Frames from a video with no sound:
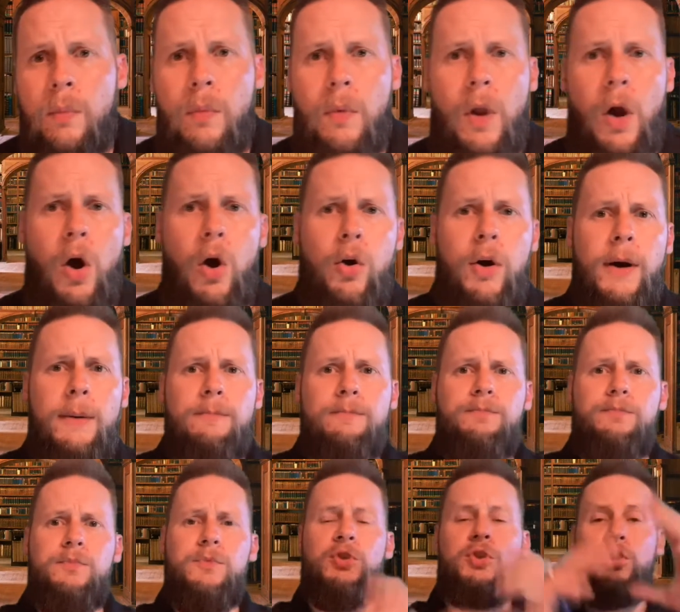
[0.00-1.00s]
Okay,
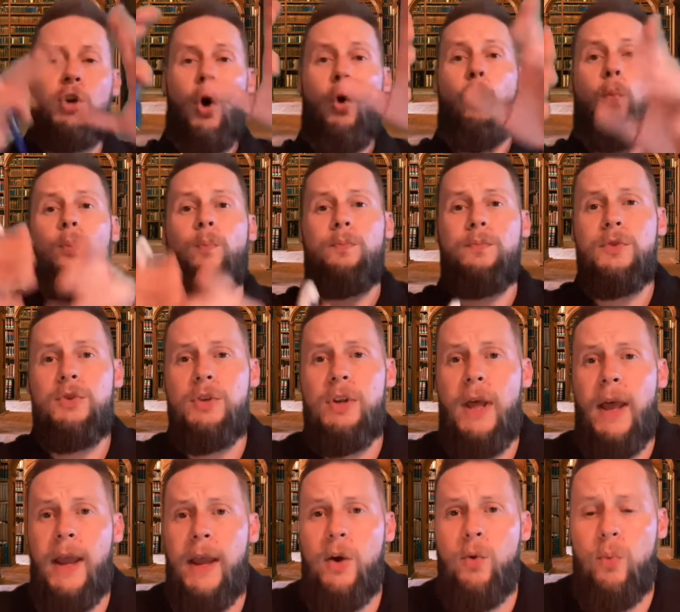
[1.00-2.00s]
so
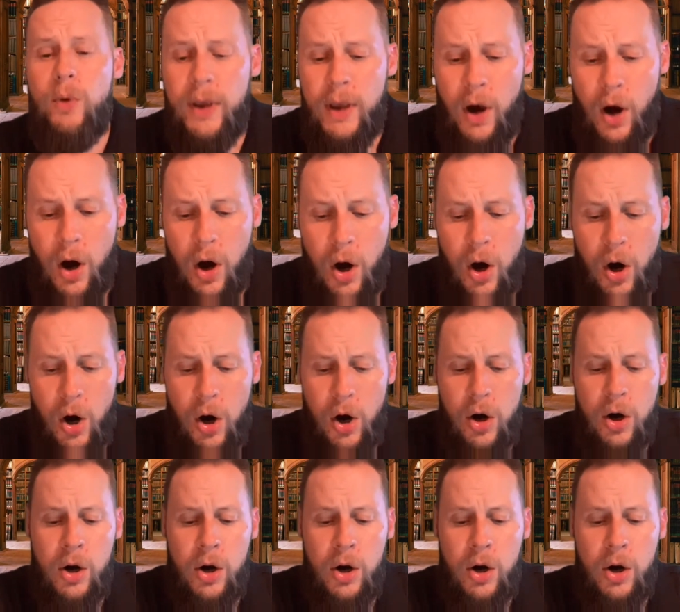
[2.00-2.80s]
today we are